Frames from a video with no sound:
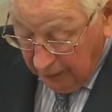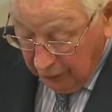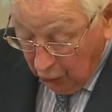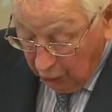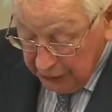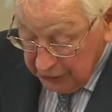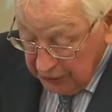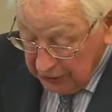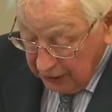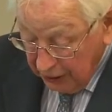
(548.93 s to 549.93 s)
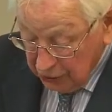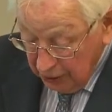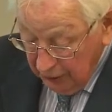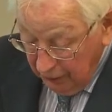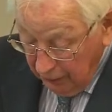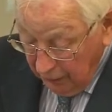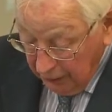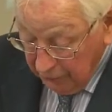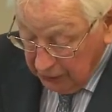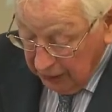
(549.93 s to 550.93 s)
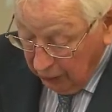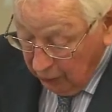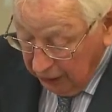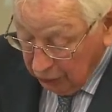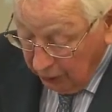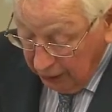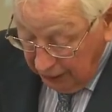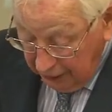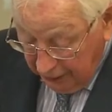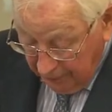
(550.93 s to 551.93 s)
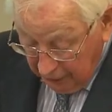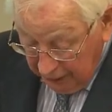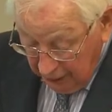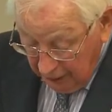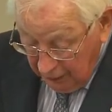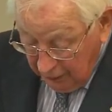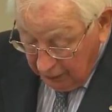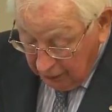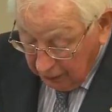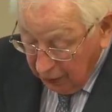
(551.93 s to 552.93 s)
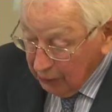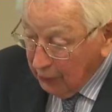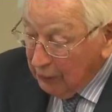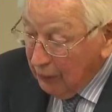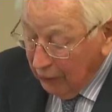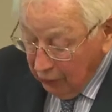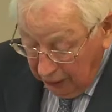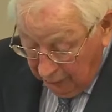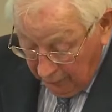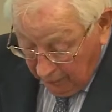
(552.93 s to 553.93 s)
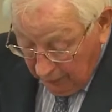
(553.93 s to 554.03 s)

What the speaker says: The author's discussion of Delaware Trading Company and Goulburn Murray